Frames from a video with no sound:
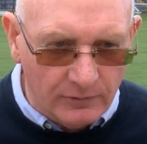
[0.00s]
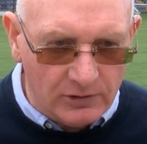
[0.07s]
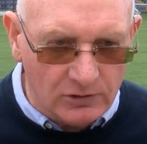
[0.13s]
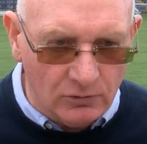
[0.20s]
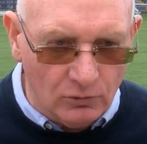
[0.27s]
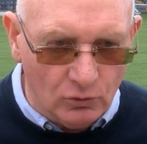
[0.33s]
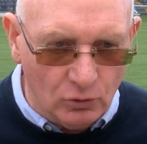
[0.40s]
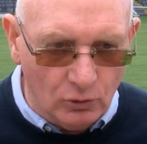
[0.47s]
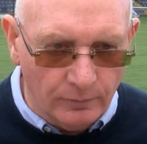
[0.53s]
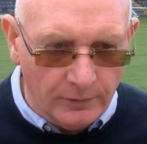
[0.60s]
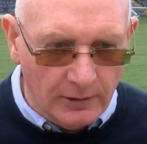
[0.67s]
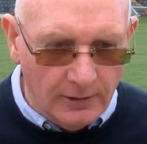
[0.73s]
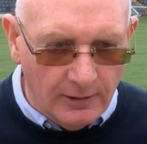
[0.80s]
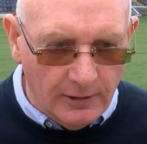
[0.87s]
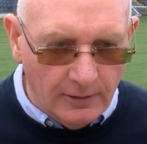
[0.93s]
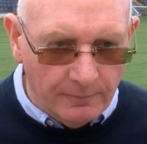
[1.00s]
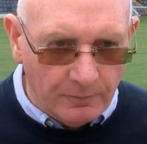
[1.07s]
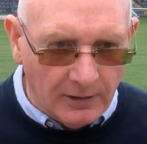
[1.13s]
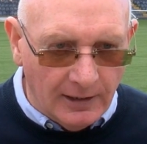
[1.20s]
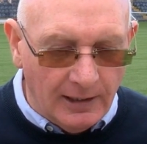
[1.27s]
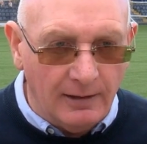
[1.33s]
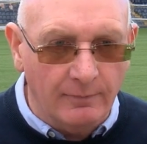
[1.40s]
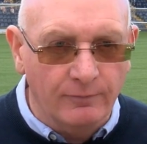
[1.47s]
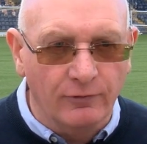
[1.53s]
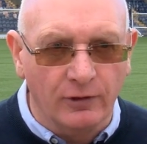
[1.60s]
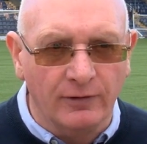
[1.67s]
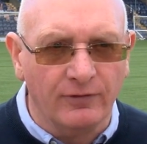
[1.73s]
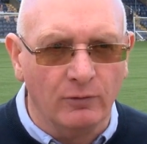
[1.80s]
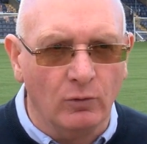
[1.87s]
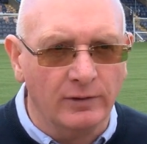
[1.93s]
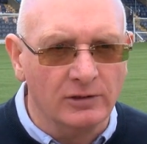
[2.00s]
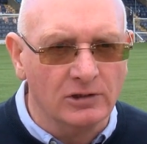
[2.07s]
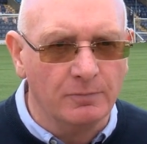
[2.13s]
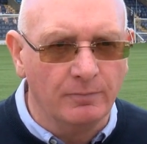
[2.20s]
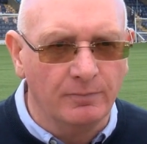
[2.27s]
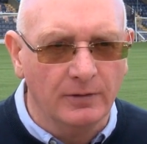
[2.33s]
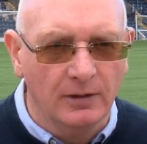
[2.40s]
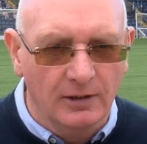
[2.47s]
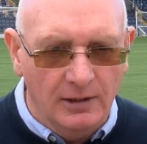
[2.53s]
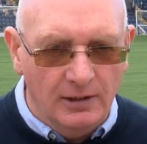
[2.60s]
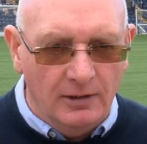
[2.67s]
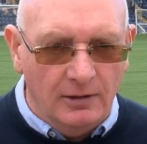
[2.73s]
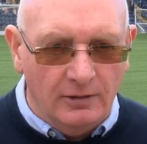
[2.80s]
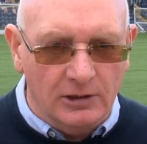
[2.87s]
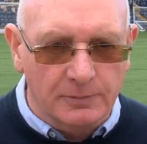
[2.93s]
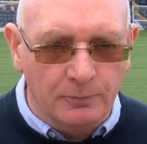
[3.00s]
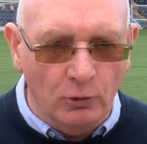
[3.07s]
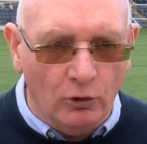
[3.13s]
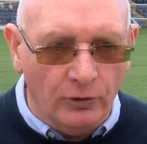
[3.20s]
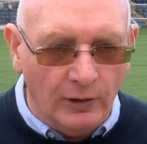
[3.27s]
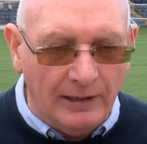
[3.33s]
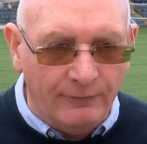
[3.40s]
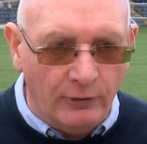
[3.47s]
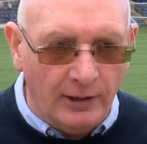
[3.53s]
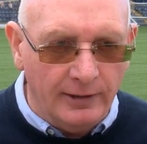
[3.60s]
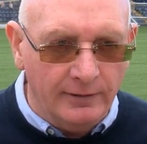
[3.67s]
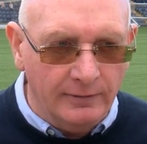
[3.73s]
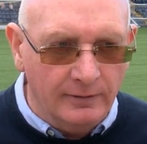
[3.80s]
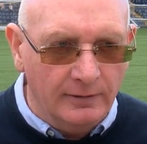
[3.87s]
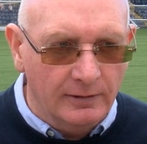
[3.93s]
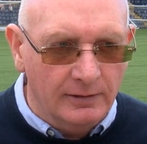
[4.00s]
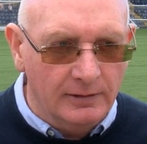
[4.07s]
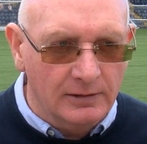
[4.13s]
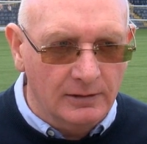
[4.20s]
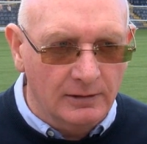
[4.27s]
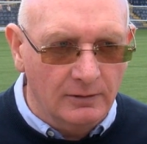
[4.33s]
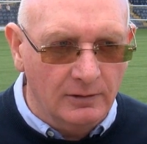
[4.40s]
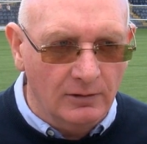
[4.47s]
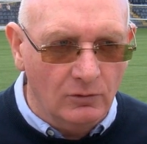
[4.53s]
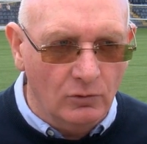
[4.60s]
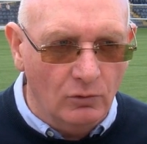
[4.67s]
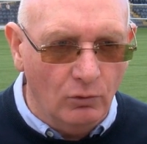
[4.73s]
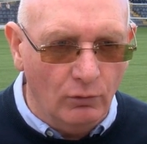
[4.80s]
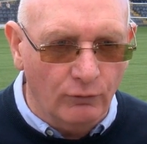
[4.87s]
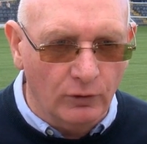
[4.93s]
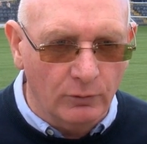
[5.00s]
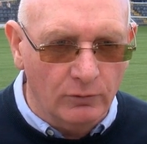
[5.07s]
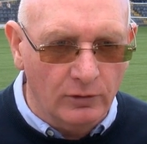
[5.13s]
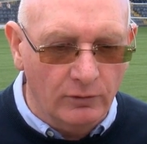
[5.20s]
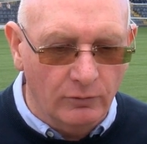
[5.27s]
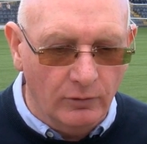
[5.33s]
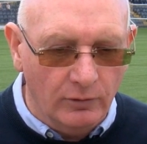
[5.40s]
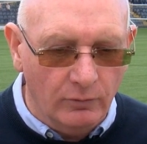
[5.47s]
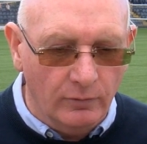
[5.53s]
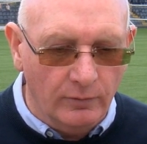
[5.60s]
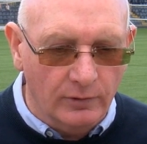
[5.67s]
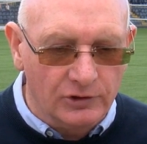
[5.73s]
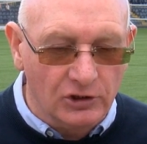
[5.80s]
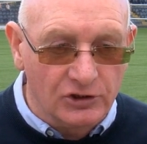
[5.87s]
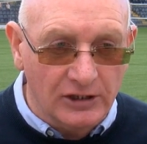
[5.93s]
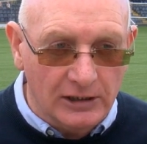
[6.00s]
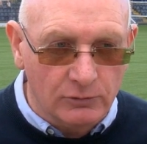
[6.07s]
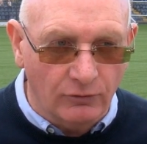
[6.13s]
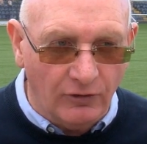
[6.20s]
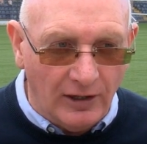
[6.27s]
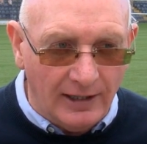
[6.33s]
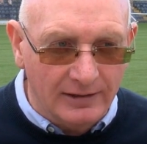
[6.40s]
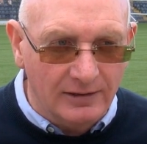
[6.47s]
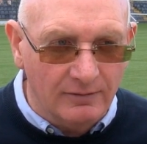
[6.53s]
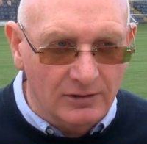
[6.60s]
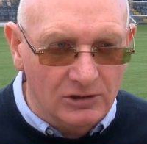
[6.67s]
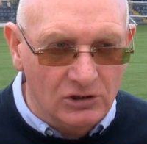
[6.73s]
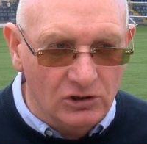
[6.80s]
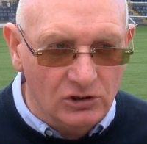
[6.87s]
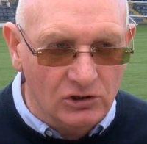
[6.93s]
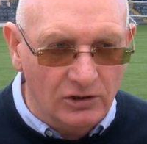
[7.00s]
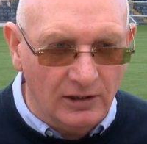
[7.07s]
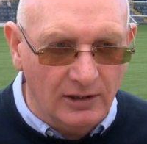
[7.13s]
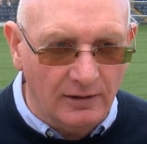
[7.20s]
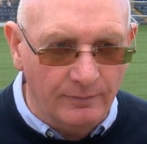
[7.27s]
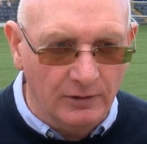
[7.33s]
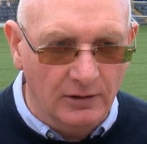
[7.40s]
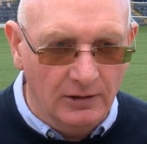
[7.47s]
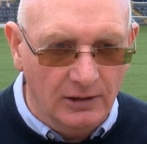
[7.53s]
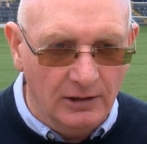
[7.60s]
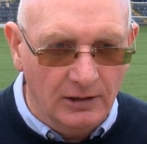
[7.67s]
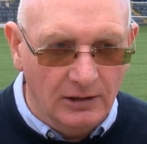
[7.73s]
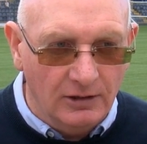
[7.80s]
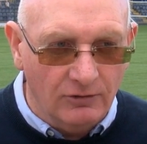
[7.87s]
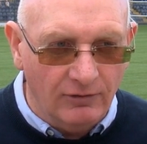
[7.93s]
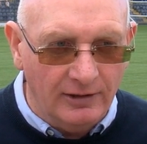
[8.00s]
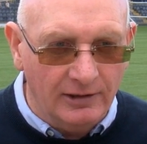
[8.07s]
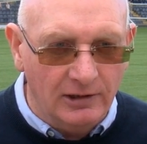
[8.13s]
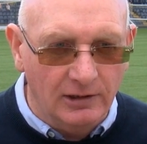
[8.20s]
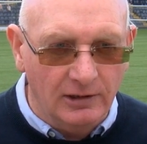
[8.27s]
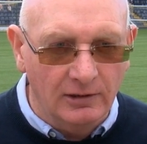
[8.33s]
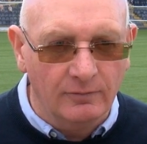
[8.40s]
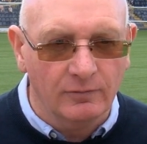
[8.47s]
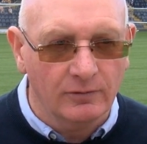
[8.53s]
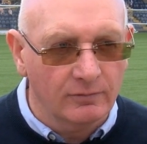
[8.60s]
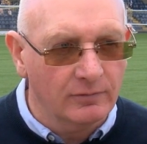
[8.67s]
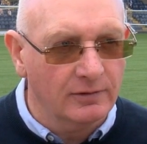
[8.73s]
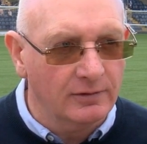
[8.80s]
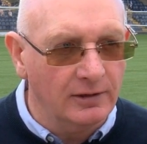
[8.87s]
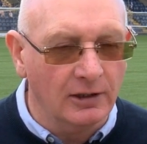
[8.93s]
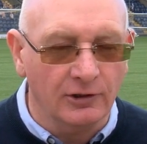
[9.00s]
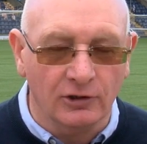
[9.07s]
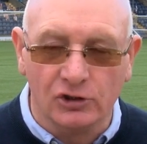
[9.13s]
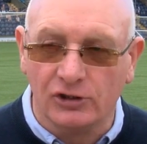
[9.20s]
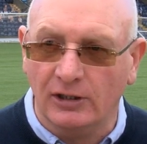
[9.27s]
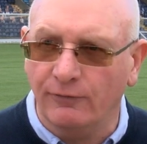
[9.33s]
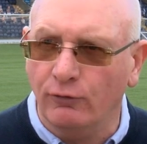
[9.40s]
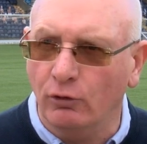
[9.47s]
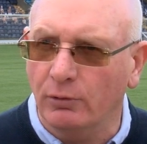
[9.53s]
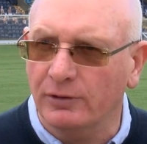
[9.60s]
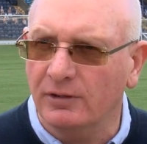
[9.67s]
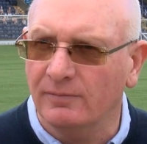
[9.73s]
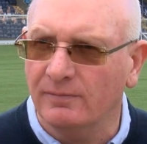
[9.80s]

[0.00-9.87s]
So, yeah, for everyone that's put all the effort in, you know, hopefully we're the success we've had is just uh, ready to take another step forward.